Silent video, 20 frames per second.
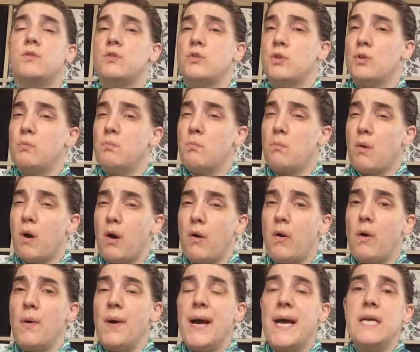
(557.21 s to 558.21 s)

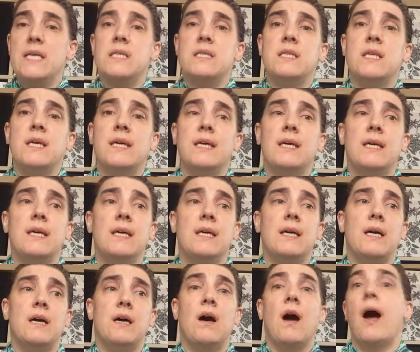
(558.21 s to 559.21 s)
tomorrow, I think,
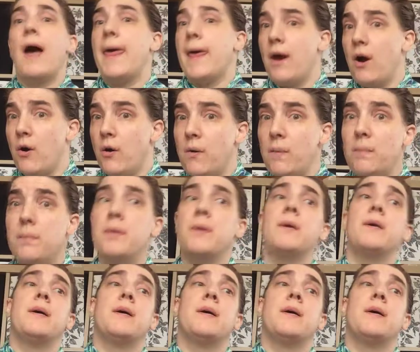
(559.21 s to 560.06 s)
I hope,